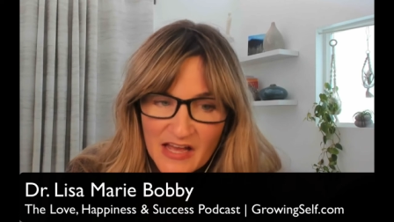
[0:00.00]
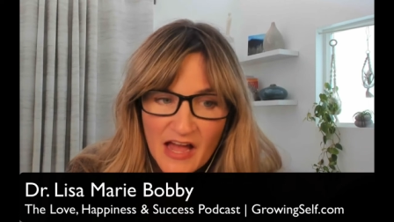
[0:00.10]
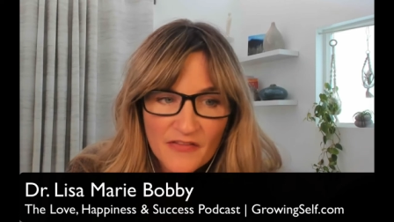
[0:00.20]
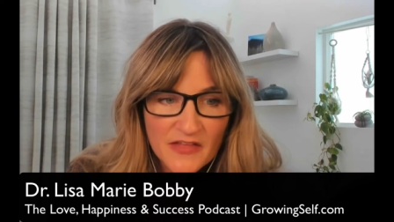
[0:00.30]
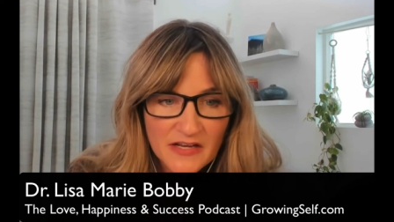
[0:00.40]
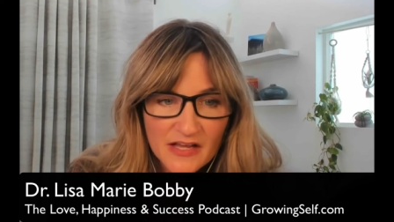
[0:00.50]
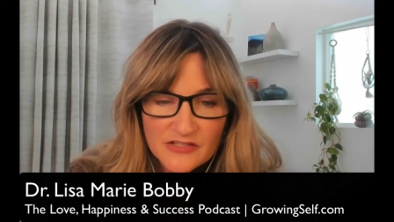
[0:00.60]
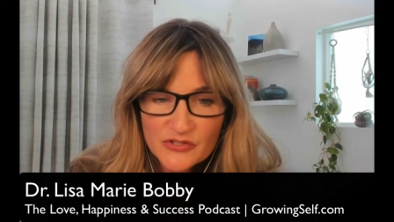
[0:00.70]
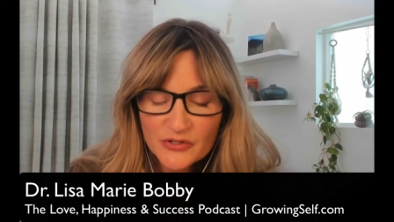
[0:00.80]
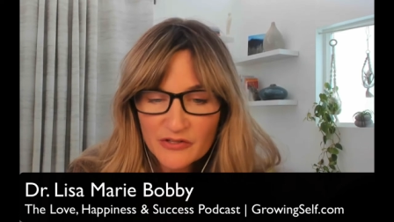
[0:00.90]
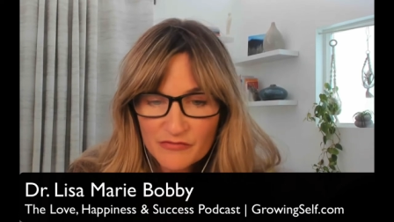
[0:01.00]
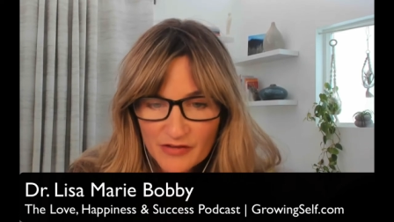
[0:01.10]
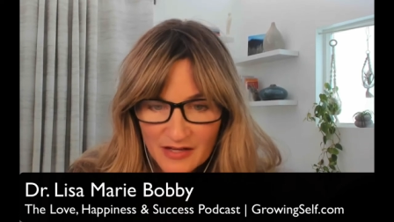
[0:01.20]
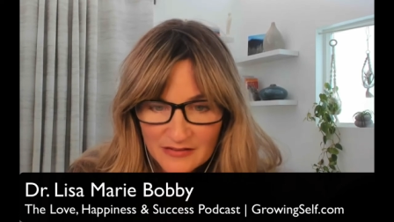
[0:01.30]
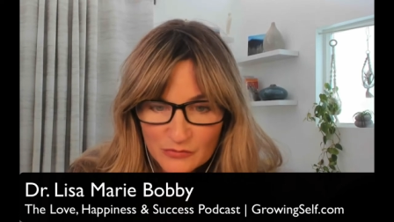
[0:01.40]
and then entering a
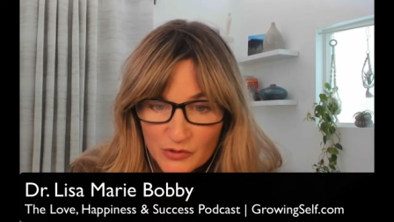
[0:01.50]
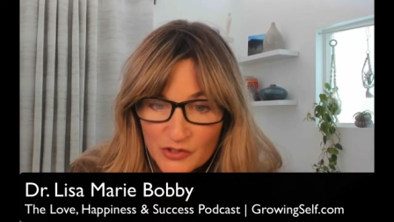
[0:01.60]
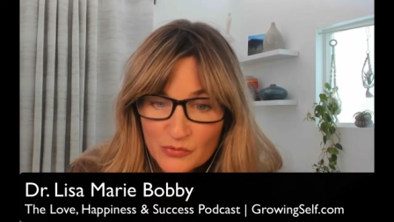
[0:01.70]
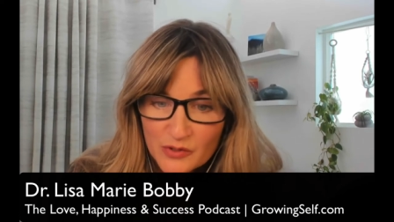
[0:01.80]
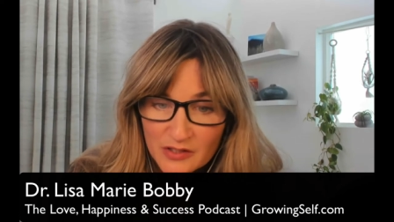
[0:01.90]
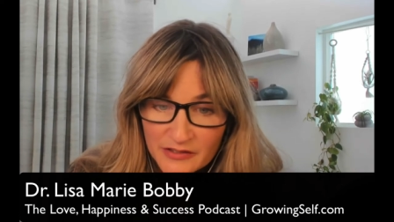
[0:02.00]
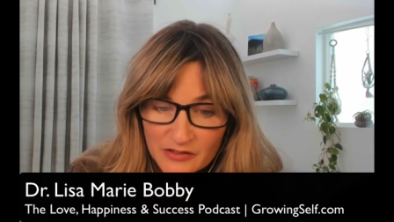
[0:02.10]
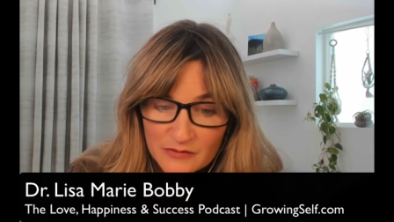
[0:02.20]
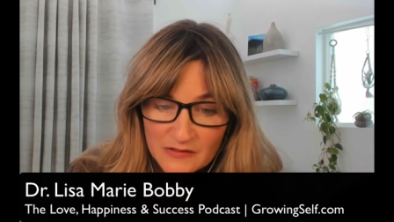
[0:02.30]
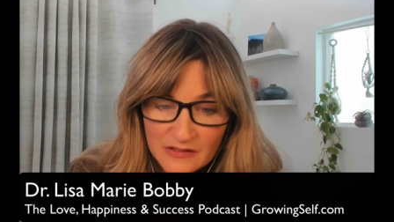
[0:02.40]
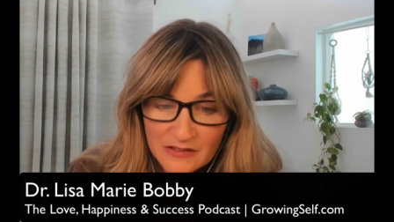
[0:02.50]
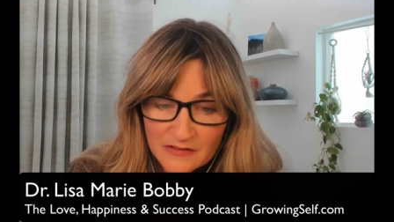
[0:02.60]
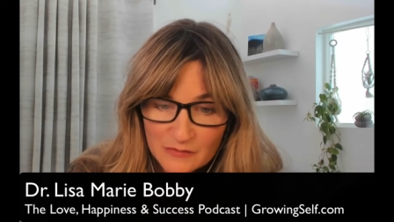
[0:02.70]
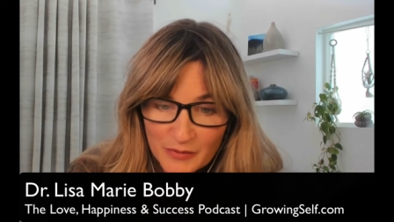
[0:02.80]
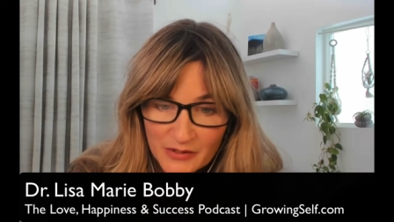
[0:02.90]
phase where you're really using the
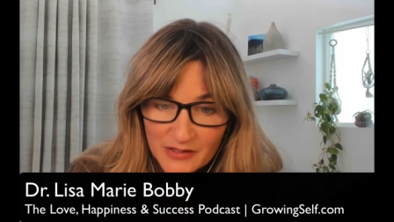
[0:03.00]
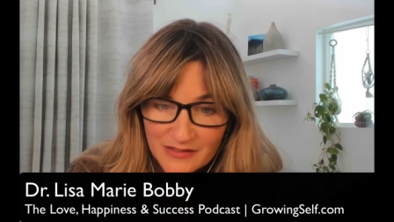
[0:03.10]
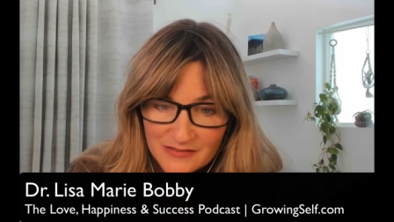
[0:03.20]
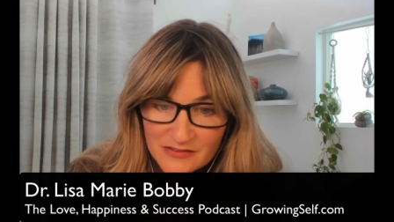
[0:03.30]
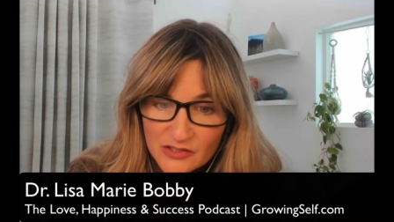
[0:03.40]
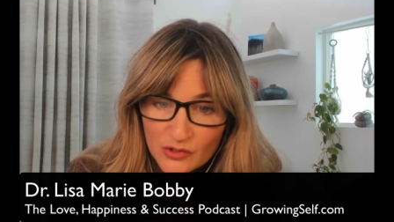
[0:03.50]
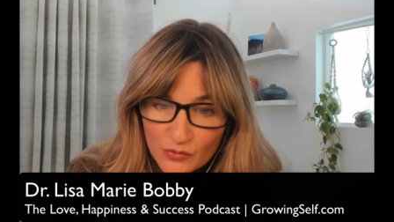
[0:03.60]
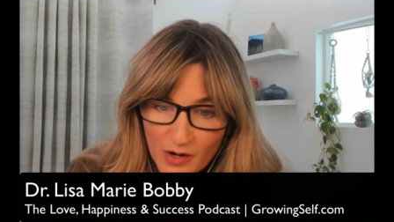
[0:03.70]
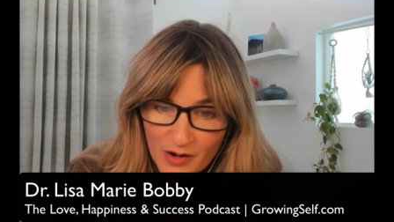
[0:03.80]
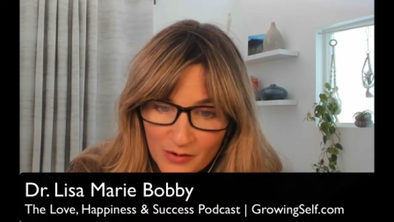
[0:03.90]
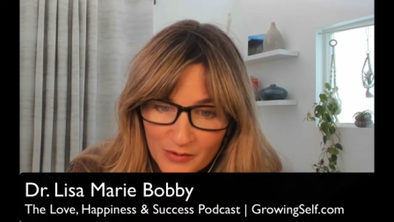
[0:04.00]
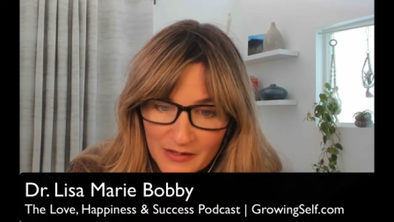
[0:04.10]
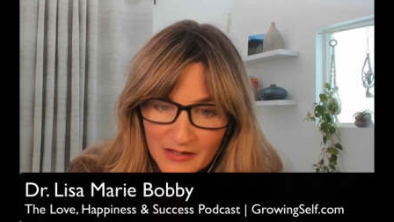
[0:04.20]
experience to grow